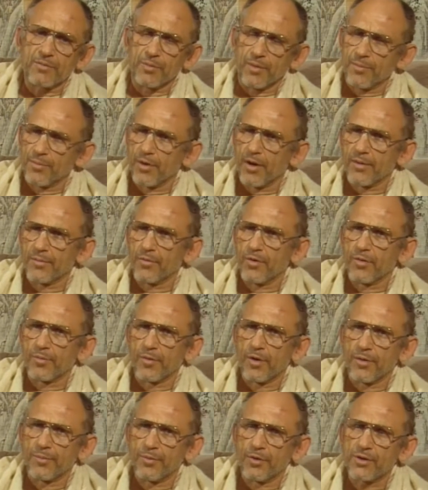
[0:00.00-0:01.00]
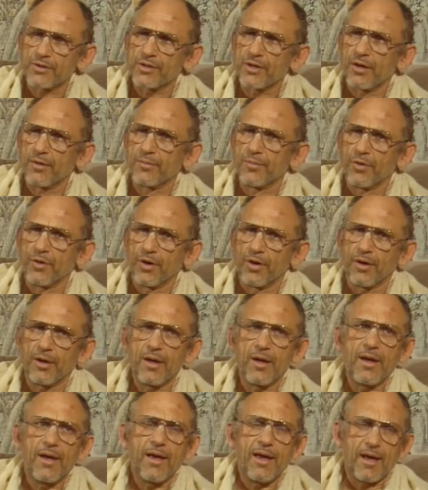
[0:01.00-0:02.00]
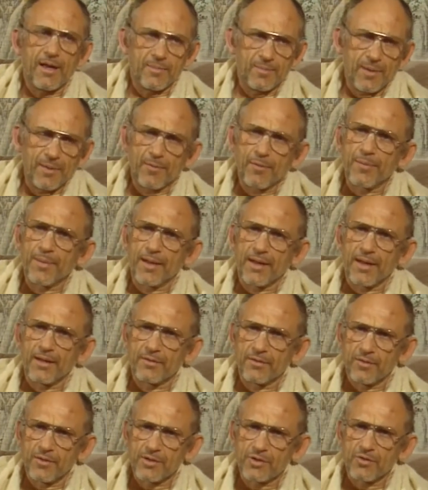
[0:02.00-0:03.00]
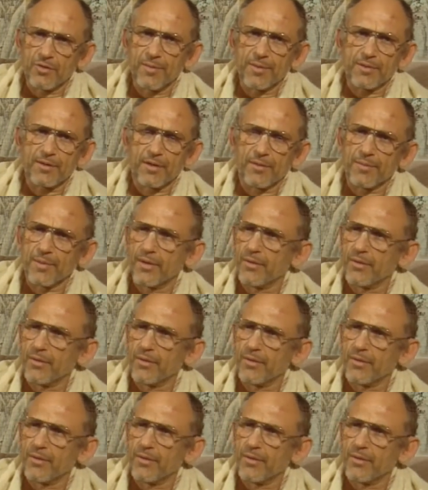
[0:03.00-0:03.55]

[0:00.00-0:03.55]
We brought more and more books on board, and people began to distribute them.